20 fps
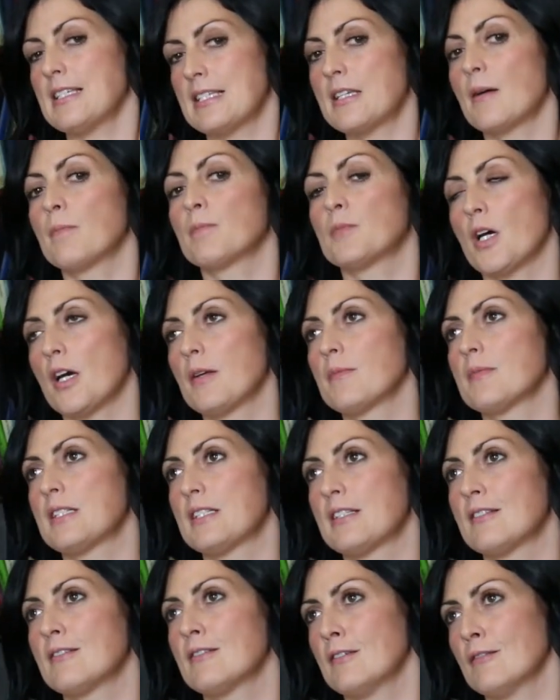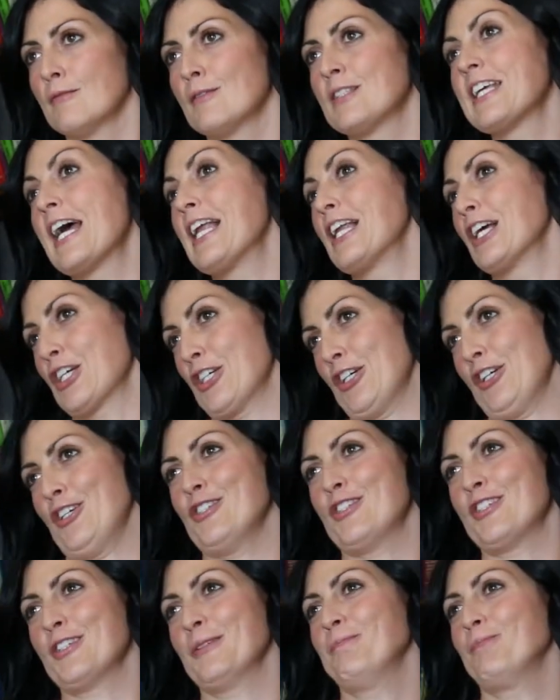sometimes
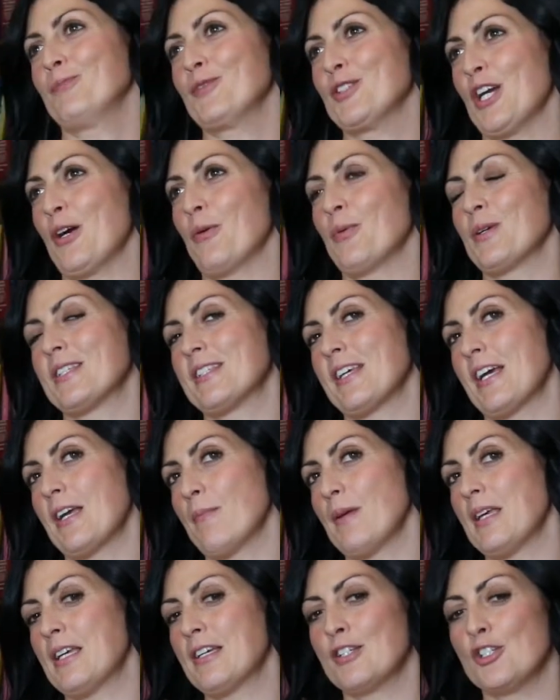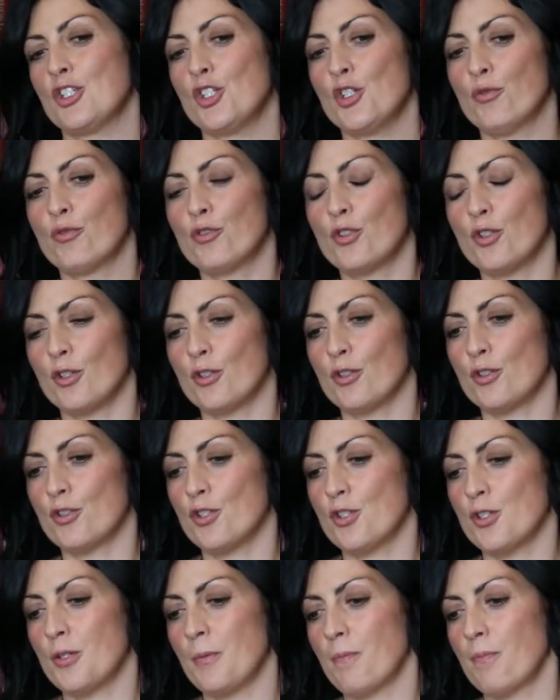delicate, shall we say, because you've
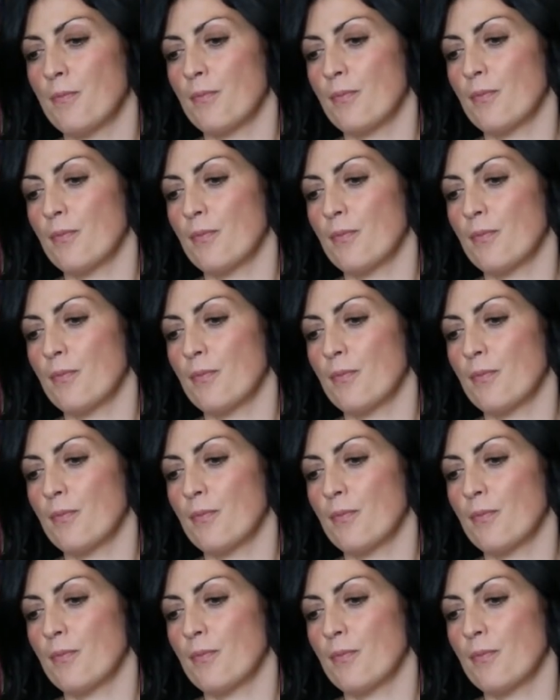got